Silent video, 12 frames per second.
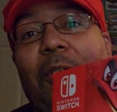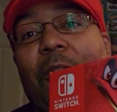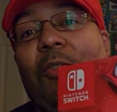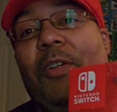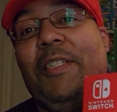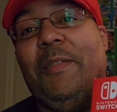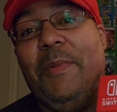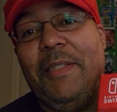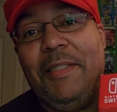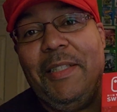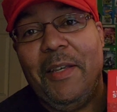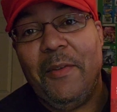
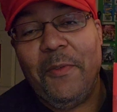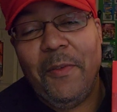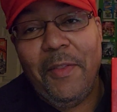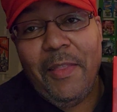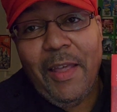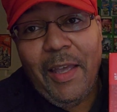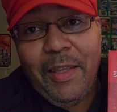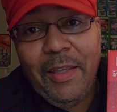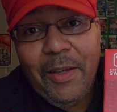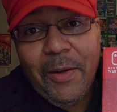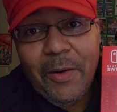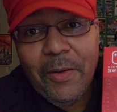Christmas gift that
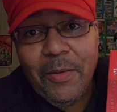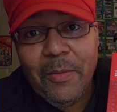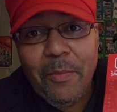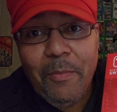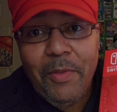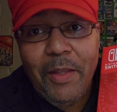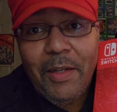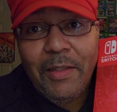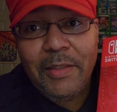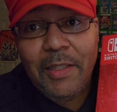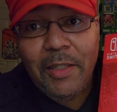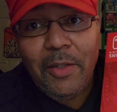year, the
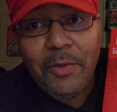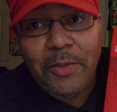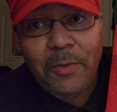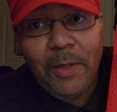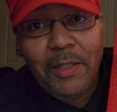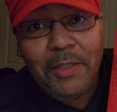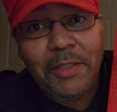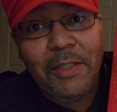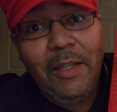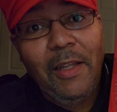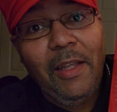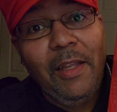Nintendo Switch.
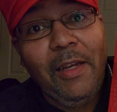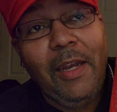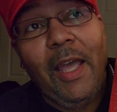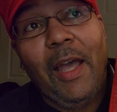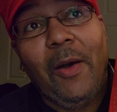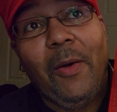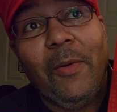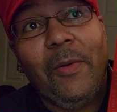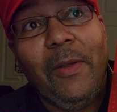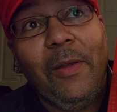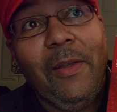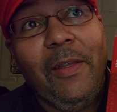Now,
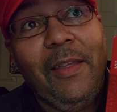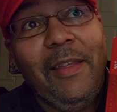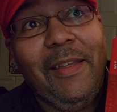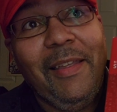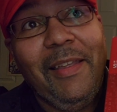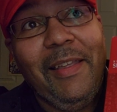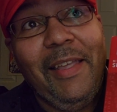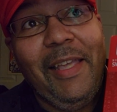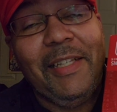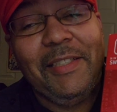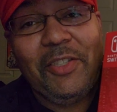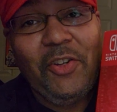
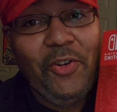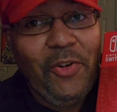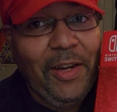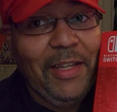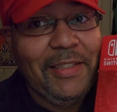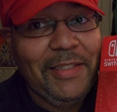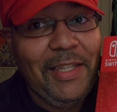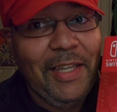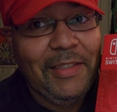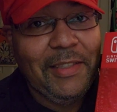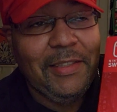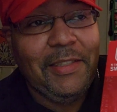as crazy
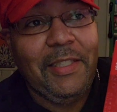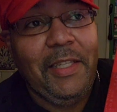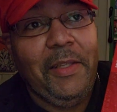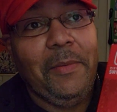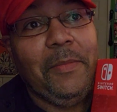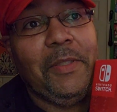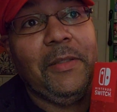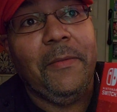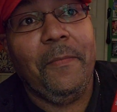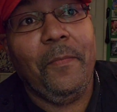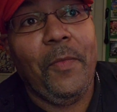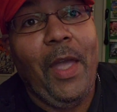as it seems,
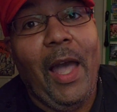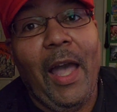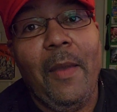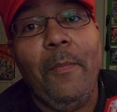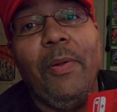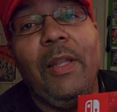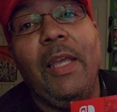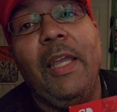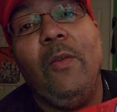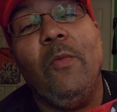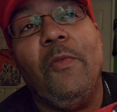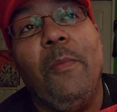I
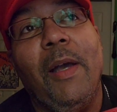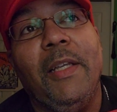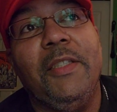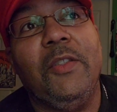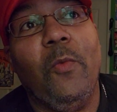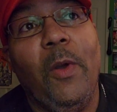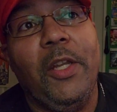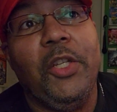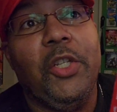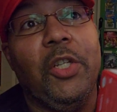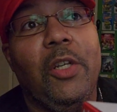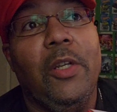played with my
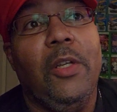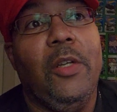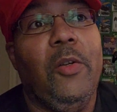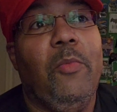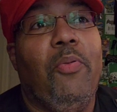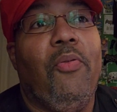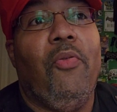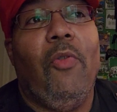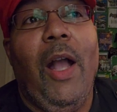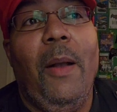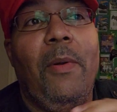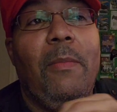Switch
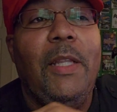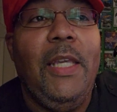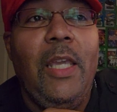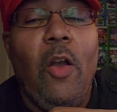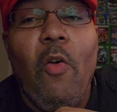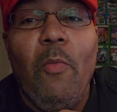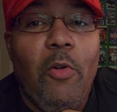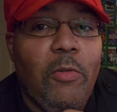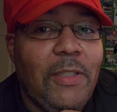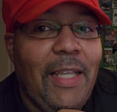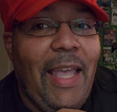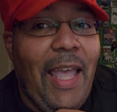probably
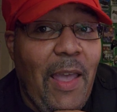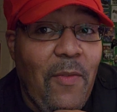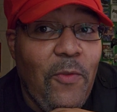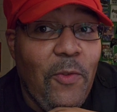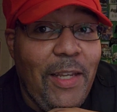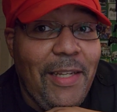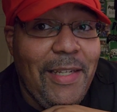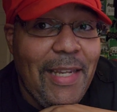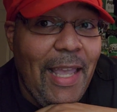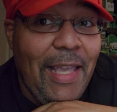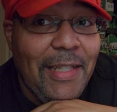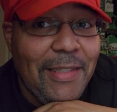almost every
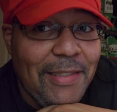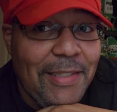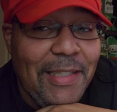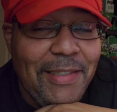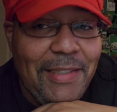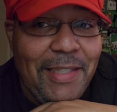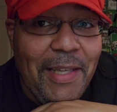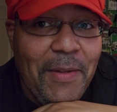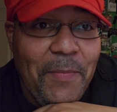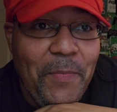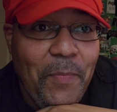day since then.